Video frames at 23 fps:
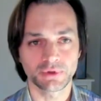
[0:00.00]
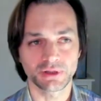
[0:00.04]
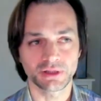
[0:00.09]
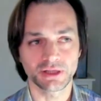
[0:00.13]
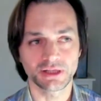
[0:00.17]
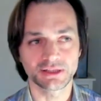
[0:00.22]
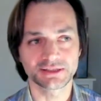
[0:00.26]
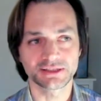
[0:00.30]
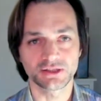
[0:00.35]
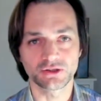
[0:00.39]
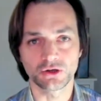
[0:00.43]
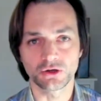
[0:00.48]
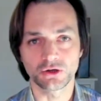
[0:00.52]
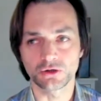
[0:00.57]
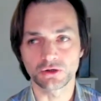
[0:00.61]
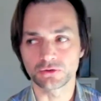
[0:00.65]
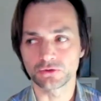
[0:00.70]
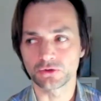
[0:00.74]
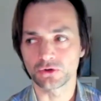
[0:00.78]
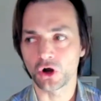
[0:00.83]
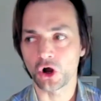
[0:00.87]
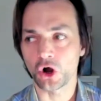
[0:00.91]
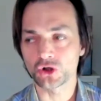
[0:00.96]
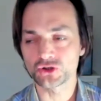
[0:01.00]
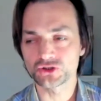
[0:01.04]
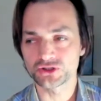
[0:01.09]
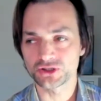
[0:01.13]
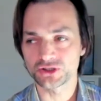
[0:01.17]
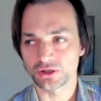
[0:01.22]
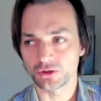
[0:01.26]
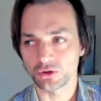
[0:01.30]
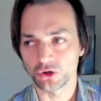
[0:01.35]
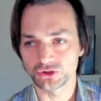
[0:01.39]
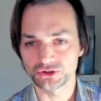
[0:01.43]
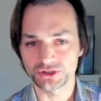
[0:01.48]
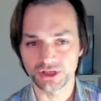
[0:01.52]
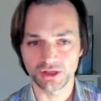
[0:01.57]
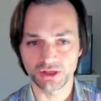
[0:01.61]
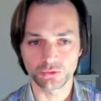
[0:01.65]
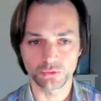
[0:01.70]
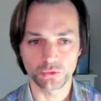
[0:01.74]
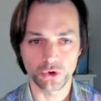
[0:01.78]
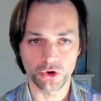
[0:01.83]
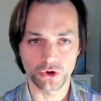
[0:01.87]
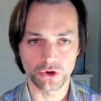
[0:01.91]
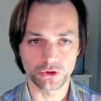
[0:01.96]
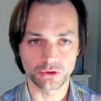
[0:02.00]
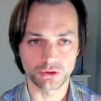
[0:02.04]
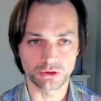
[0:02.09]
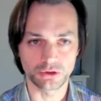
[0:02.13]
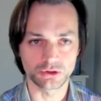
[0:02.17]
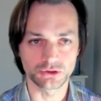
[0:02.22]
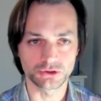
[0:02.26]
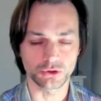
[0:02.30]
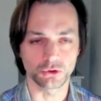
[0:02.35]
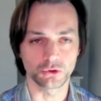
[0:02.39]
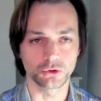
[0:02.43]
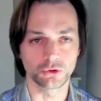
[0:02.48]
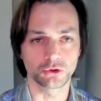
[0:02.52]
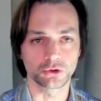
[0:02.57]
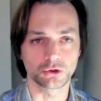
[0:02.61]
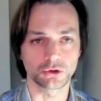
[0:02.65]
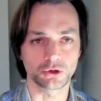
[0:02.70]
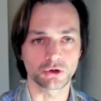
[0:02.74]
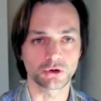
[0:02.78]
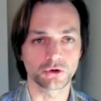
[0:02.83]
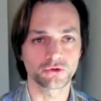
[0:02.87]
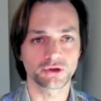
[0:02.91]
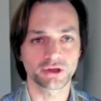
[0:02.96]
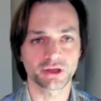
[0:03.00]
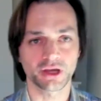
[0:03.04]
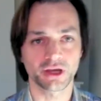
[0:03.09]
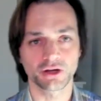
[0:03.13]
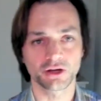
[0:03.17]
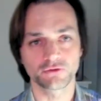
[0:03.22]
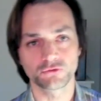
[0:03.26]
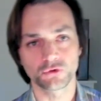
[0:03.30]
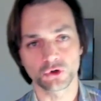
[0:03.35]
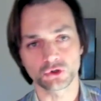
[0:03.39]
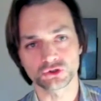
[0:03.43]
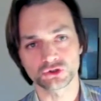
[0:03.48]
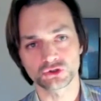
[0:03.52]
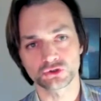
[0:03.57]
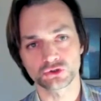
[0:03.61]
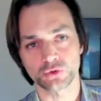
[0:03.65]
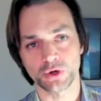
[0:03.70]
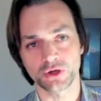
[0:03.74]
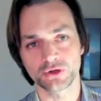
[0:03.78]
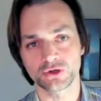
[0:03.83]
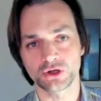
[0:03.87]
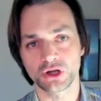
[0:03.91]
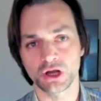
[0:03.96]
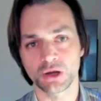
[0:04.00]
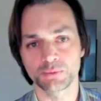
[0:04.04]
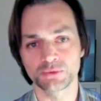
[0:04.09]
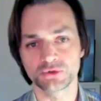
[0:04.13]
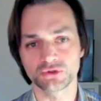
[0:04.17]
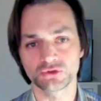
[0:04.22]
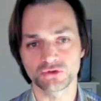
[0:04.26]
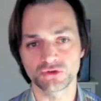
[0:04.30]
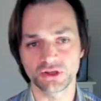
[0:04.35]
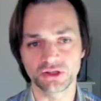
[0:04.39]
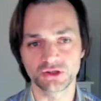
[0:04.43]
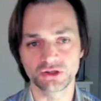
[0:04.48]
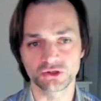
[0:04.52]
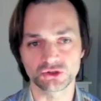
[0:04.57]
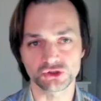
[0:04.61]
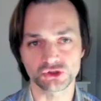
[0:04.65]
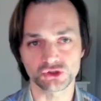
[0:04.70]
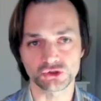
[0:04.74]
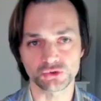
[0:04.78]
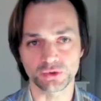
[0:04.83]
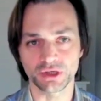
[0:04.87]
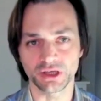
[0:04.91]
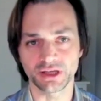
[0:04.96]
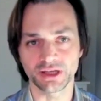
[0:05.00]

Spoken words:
let's say, the hotel world or other kind of worlds trying to come into the industry?